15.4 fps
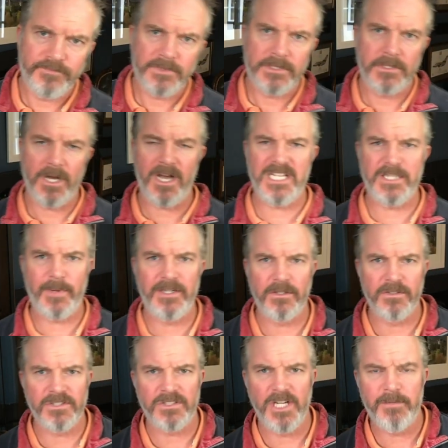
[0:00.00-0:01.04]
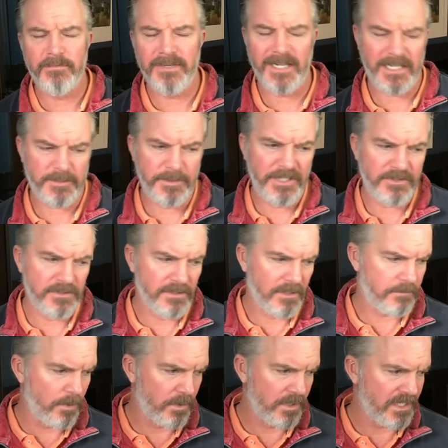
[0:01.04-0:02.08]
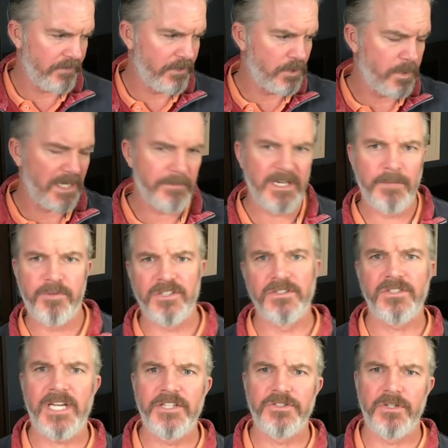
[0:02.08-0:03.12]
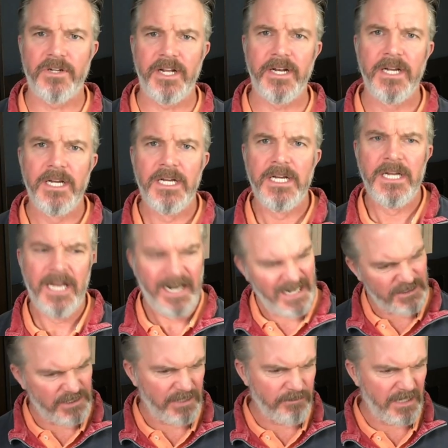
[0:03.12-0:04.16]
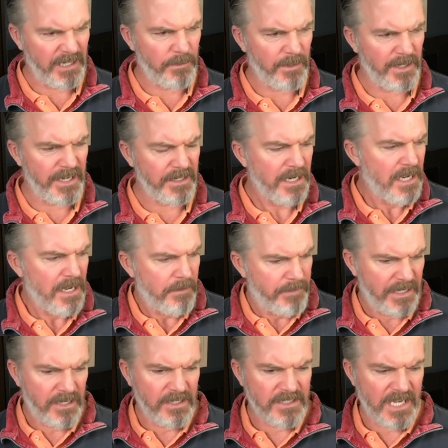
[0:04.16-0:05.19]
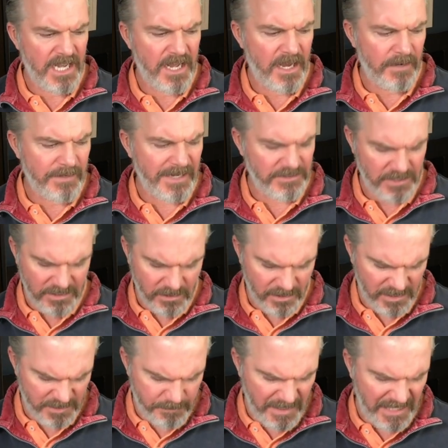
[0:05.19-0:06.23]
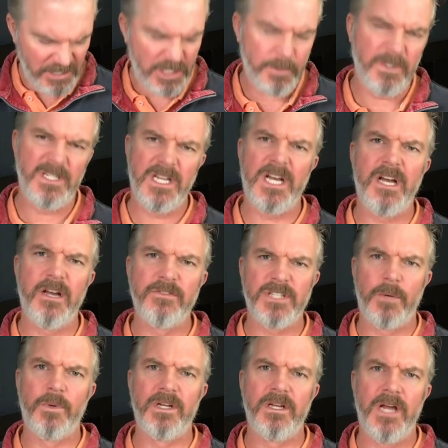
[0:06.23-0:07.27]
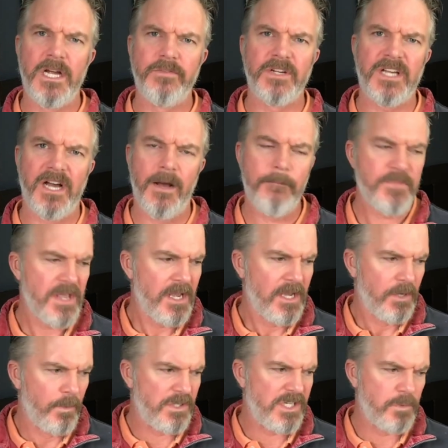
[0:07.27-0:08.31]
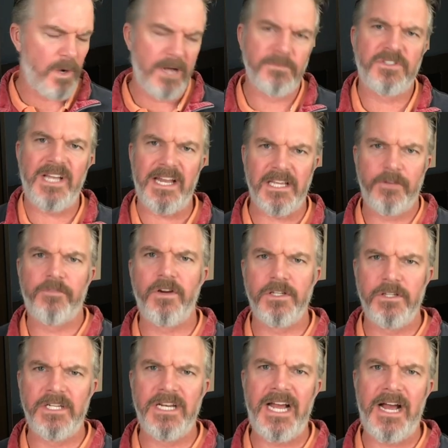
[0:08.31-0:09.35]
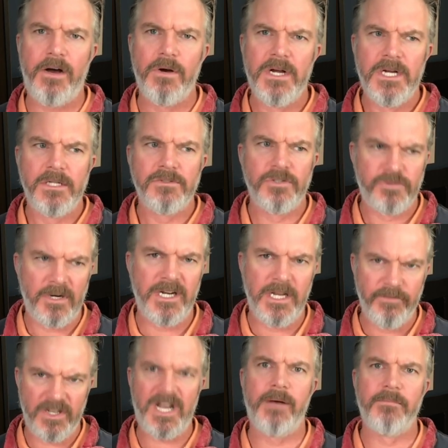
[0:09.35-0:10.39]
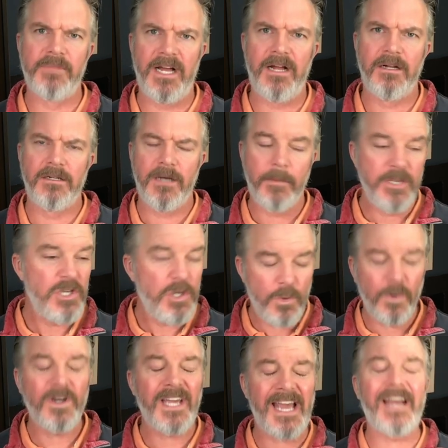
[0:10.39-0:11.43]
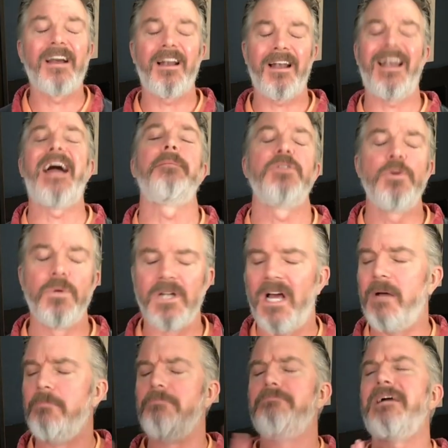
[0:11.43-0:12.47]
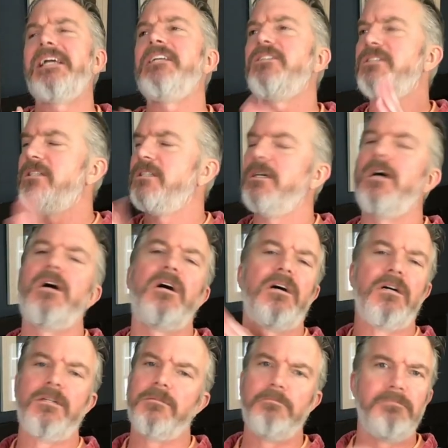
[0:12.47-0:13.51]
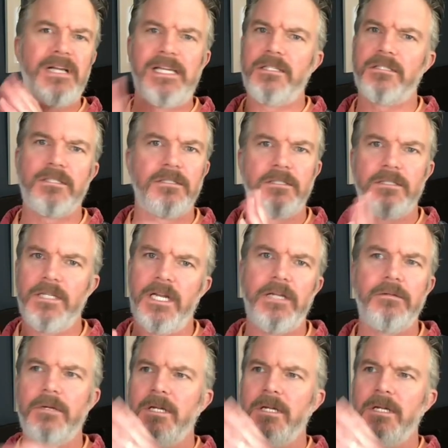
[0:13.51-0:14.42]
Guys, I went on a snowmobile expedition. I want to give you a 20-minute presentation on it. And actually, really weird, because I've actually got this big issue with nerves I want to overcome, which is why I'm standing in front of you now to try and overcome that. I mean, you will get clapped. You will like, mate, oh, mate, you know,